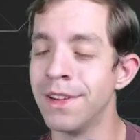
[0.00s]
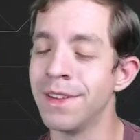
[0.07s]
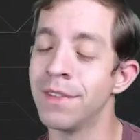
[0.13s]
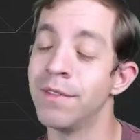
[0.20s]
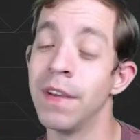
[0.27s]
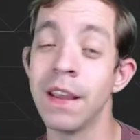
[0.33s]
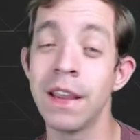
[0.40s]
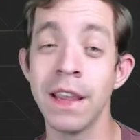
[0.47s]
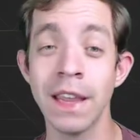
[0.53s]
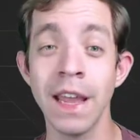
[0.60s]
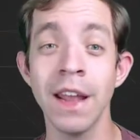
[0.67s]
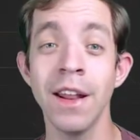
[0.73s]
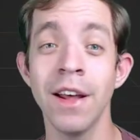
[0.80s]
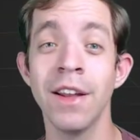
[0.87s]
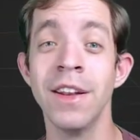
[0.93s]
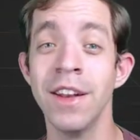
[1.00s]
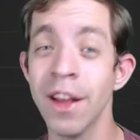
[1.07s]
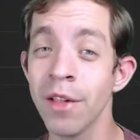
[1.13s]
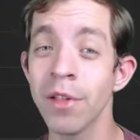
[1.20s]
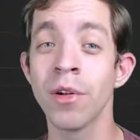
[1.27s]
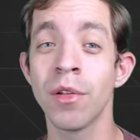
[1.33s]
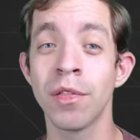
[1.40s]
making yet
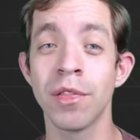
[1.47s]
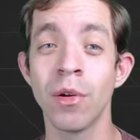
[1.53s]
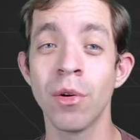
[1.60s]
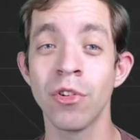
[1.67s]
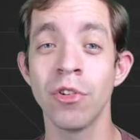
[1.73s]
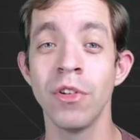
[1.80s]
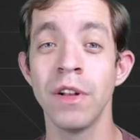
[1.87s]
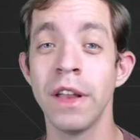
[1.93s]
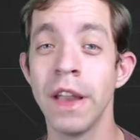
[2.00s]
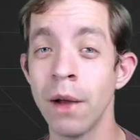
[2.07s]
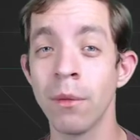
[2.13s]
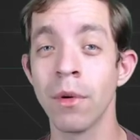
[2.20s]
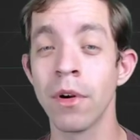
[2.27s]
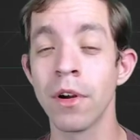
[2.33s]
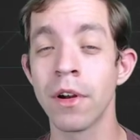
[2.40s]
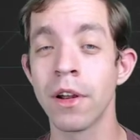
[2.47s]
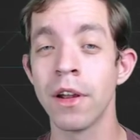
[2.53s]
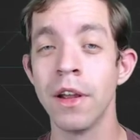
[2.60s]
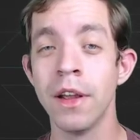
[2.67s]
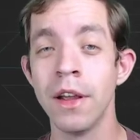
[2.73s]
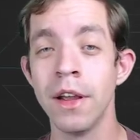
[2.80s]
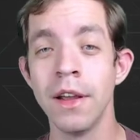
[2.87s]
another social network.
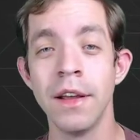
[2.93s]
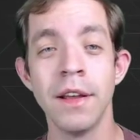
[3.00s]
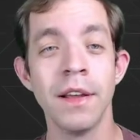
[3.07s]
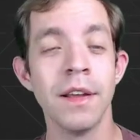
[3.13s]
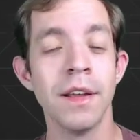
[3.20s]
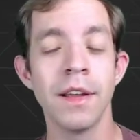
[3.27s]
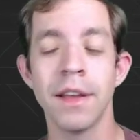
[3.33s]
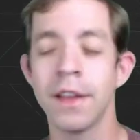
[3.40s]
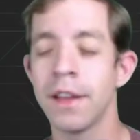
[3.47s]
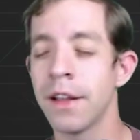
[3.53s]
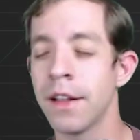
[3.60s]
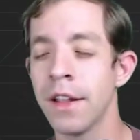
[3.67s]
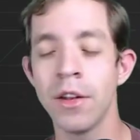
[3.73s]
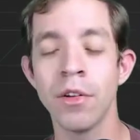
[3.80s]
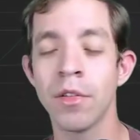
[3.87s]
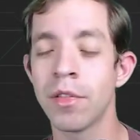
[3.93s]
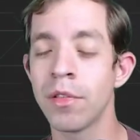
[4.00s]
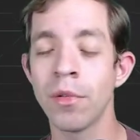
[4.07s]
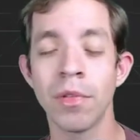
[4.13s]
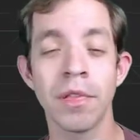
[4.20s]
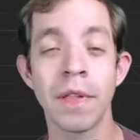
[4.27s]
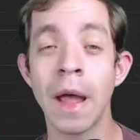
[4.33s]
They just
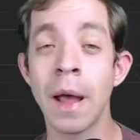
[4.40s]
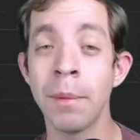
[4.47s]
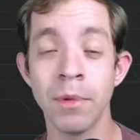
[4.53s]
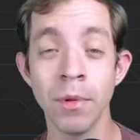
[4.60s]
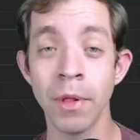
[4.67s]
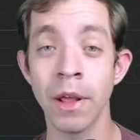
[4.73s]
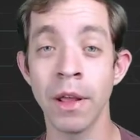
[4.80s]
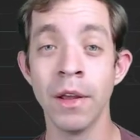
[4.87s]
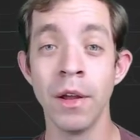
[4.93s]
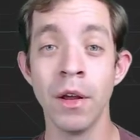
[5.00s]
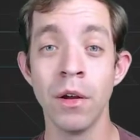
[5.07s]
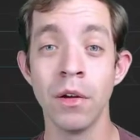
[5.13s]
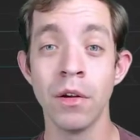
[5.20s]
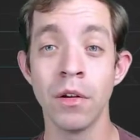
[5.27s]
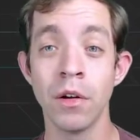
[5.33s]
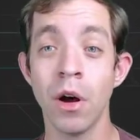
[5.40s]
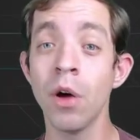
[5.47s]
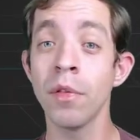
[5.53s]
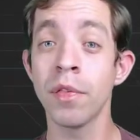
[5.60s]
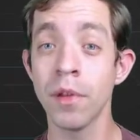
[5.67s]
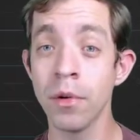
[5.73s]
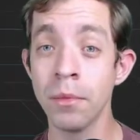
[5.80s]
don't stop, do they?
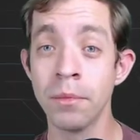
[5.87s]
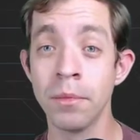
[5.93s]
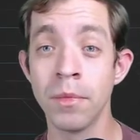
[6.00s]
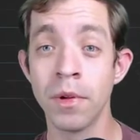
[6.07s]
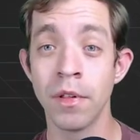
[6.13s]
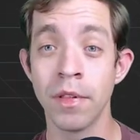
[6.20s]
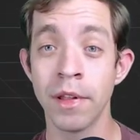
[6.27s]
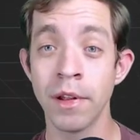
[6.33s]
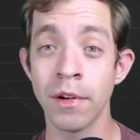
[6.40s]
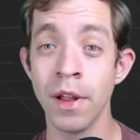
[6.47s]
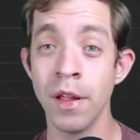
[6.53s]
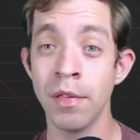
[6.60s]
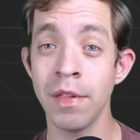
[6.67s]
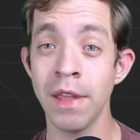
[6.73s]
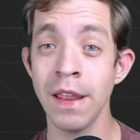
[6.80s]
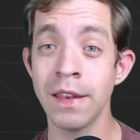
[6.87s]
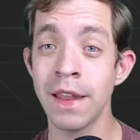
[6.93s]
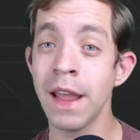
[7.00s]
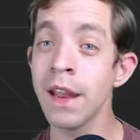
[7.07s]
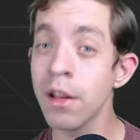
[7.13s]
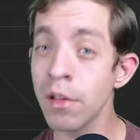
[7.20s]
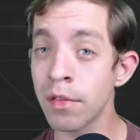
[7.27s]
Also, there is a
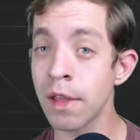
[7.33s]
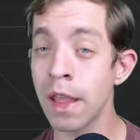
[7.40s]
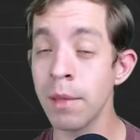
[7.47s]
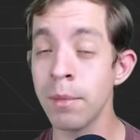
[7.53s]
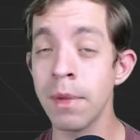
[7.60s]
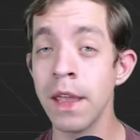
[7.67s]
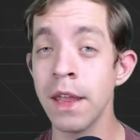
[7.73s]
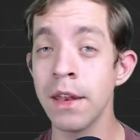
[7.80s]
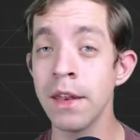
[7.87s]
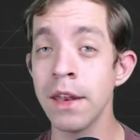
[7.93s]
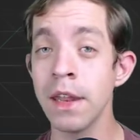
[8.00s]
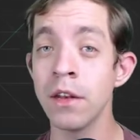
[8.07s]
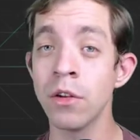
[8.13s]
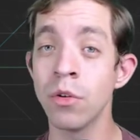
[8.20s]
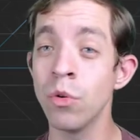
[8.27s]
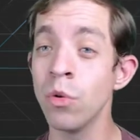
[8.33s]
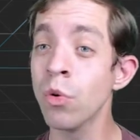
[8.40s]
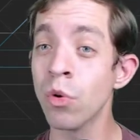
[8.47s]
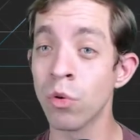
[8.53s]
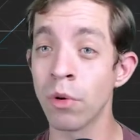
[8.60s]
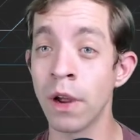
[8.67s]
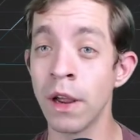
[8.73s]
tennis game hidden in
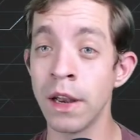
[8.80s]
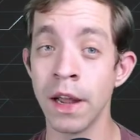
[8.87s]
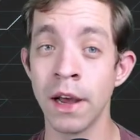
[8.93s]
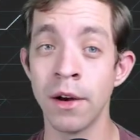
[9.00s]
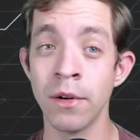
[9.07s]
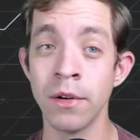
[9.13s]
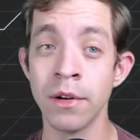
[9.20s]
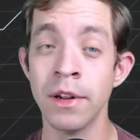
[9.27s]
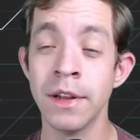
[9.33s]
Google right now, and